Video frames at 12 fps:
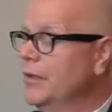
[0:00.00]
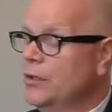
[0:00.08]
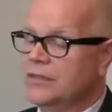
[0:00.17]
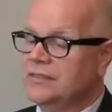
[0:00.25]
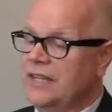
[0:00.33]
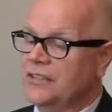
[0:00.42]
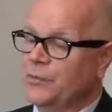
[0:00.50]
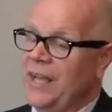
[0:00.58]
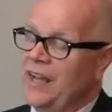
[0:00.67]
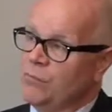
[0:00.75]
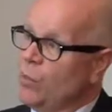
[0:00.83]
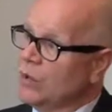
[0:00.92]
Because as we
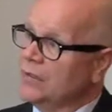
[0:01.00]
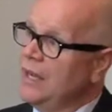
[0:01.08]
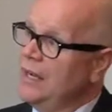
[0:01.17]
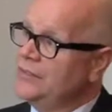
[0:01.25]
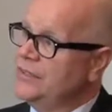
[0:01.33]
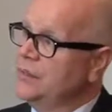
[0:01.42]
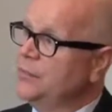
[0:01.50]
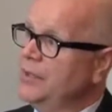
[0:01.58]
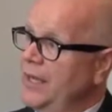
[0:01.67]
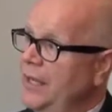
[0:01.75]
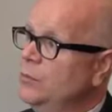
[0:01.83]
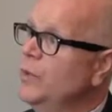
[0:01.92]
have more lives in the
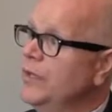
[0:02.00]
plan,